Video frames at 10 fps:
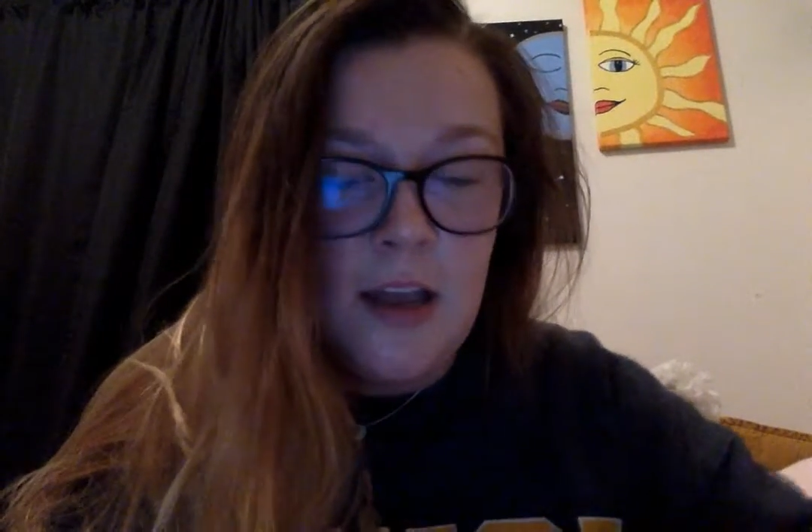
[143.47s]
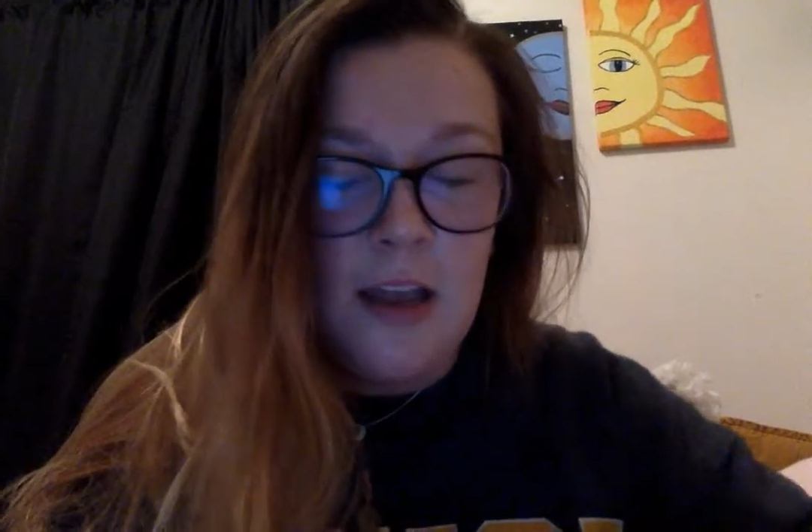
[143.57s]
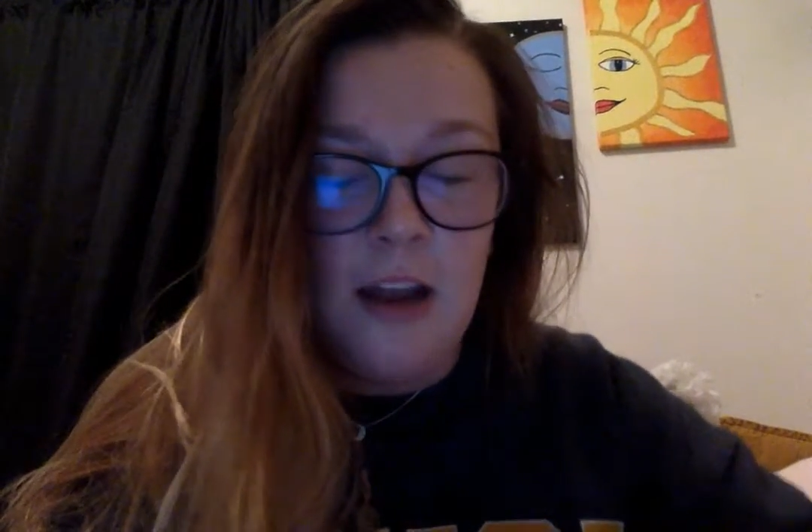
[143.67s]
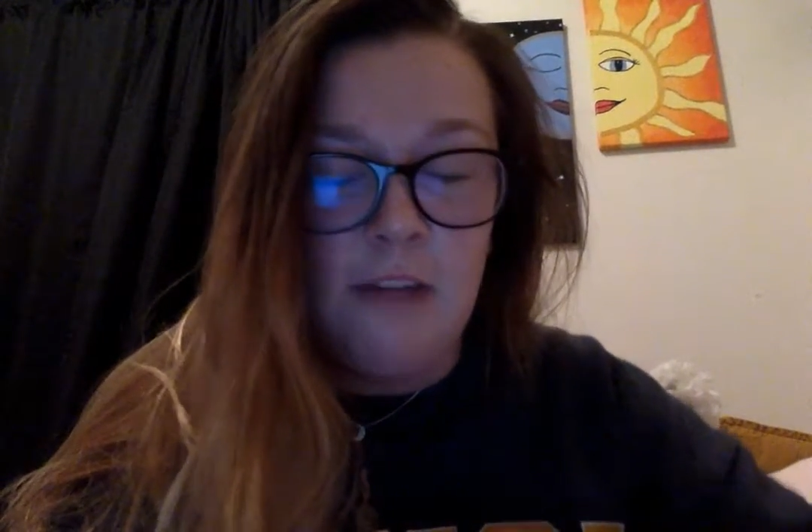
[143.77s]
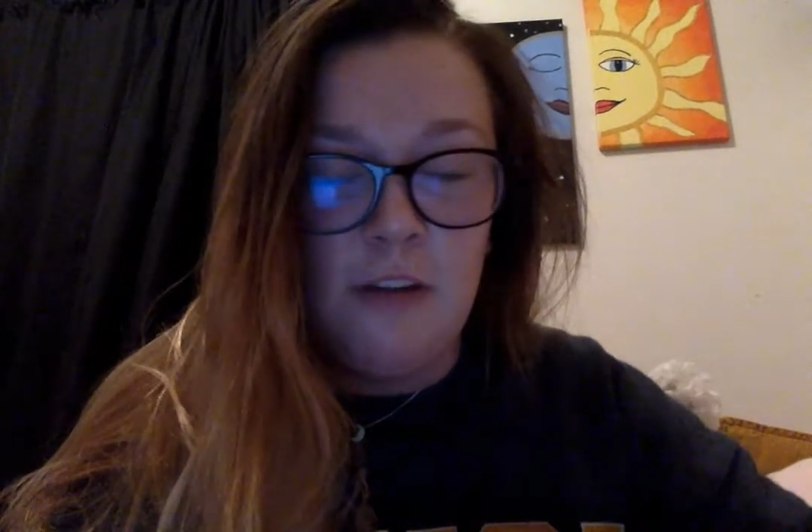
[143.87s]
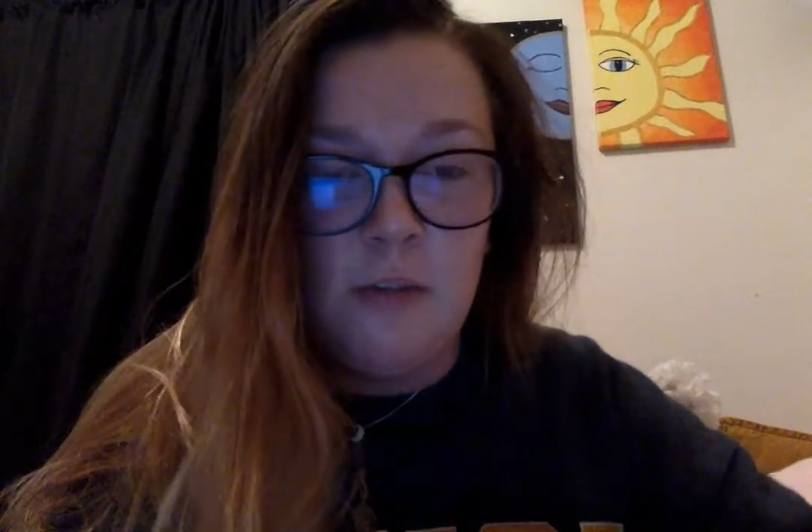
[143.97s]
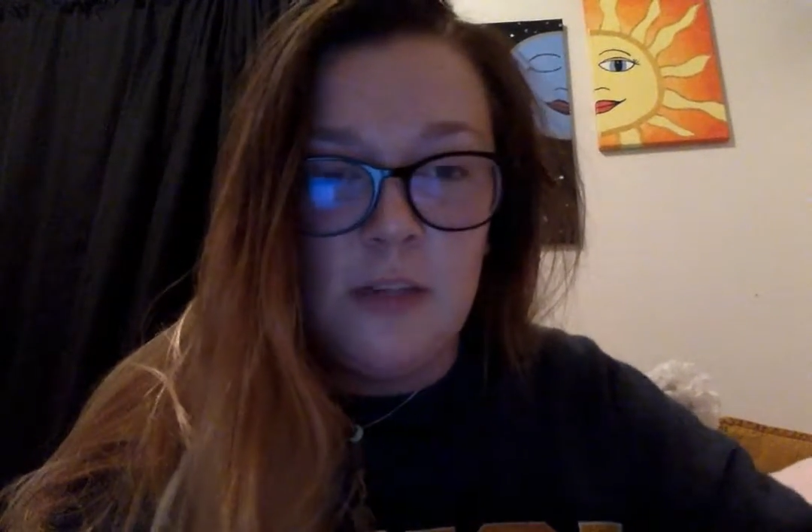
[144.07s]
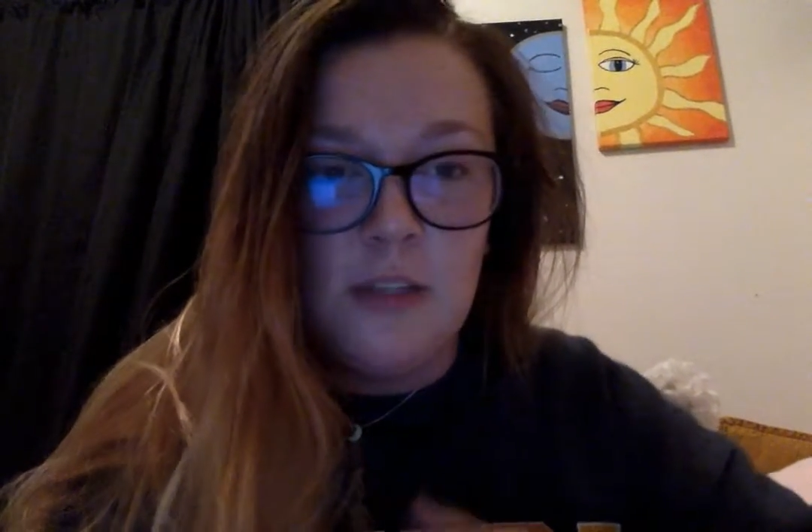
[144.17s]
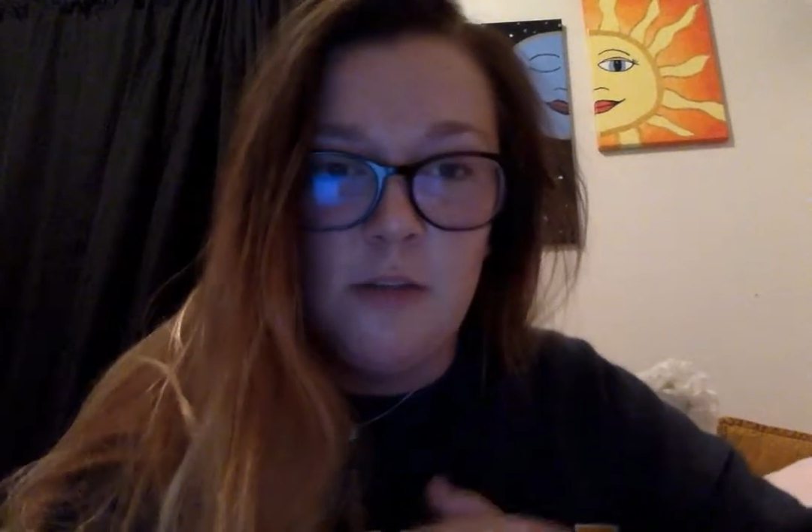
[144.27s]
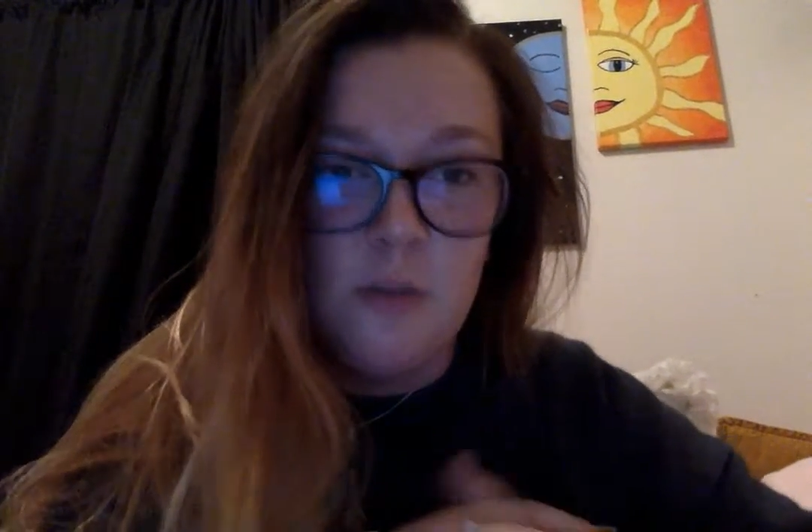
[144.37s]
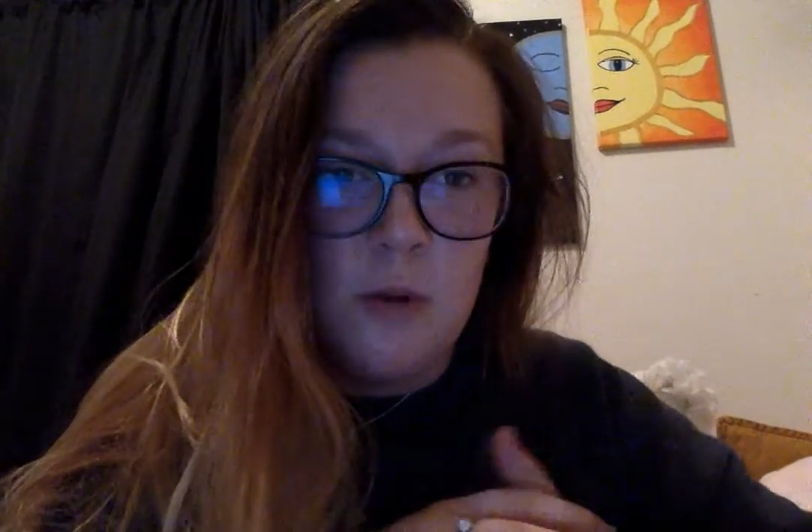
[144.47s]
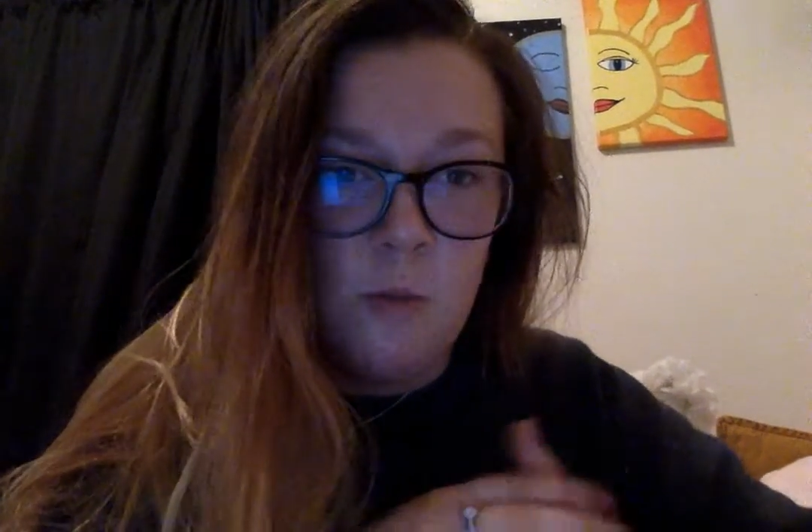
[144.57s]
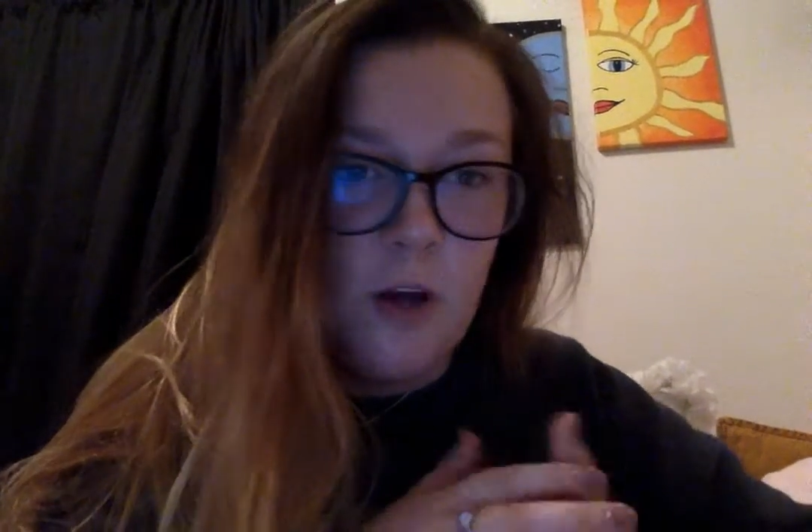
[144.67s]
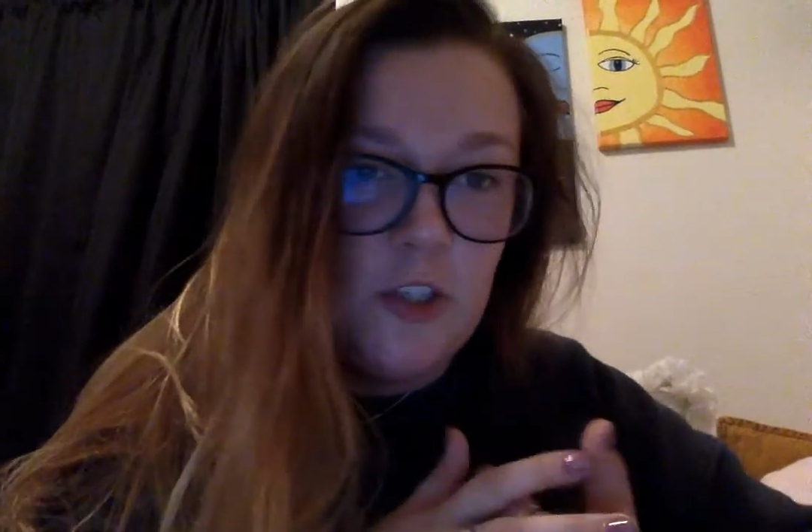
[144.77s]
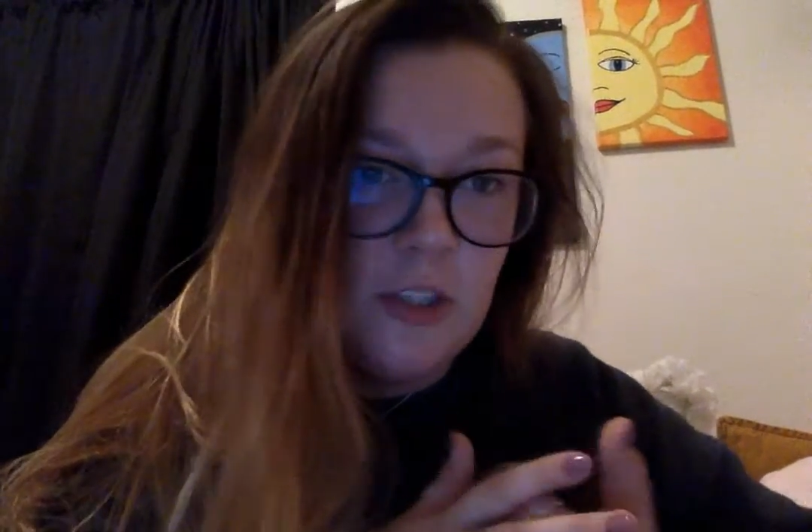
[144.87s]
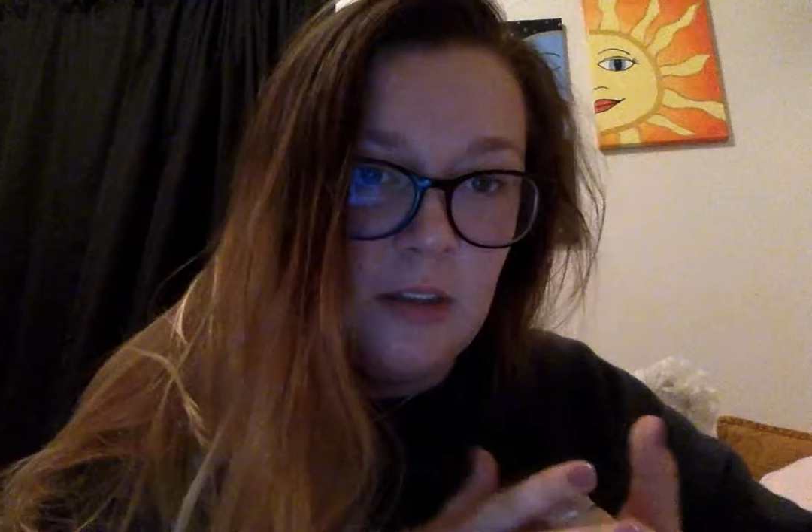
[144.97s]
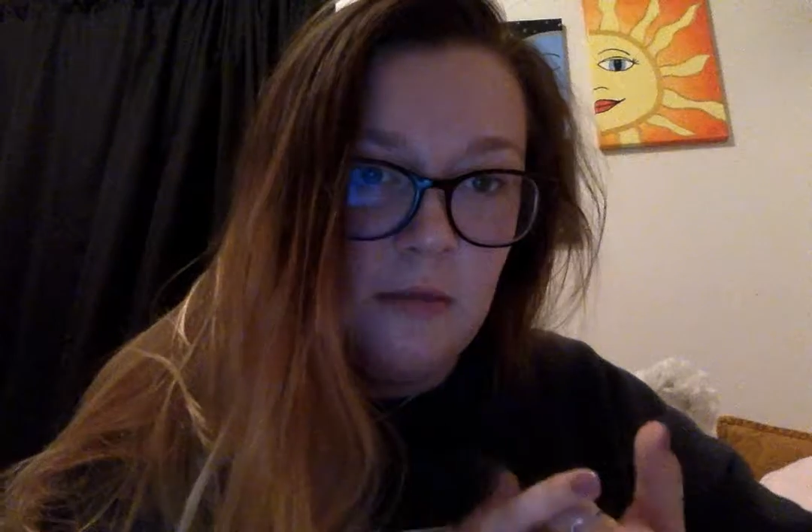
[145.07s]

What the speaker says: and I found myself to be watching